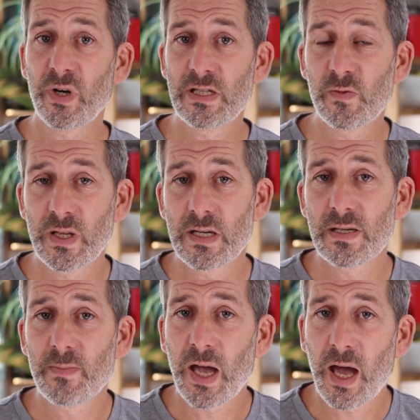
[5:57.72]
brings with it
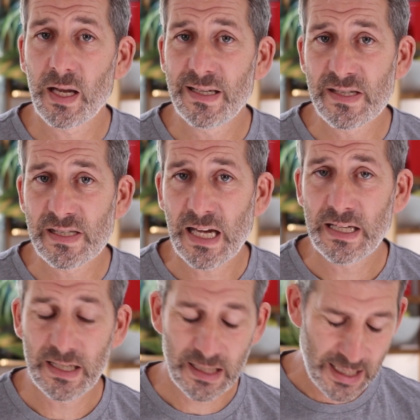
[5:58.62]
some
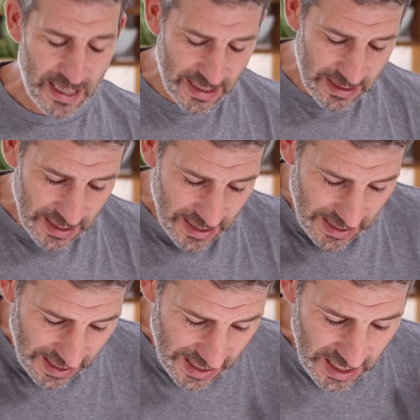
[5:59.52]
understanding. And
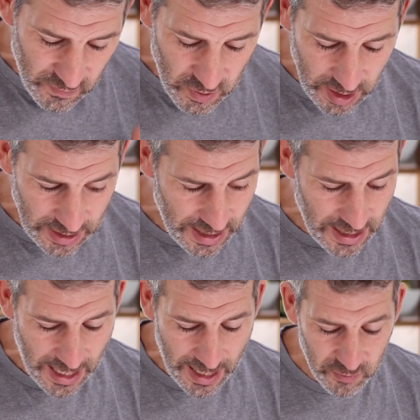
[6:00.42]
if you can get
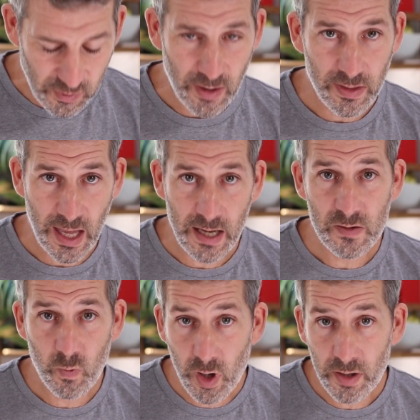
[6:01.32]
your head around that, and
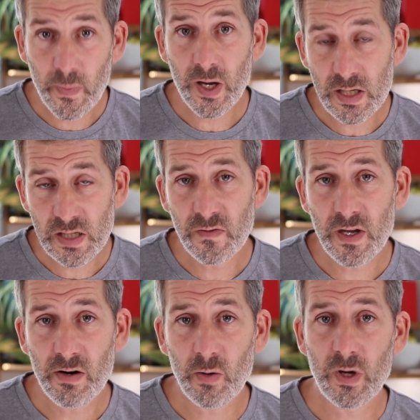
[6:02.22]
it's worth
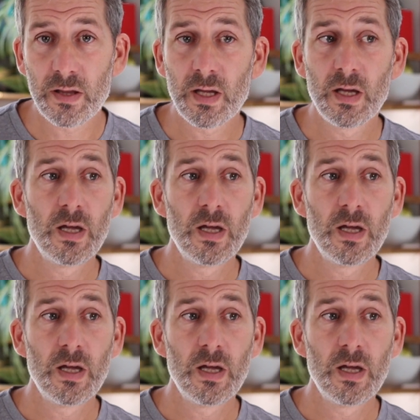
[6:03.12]
persevering with,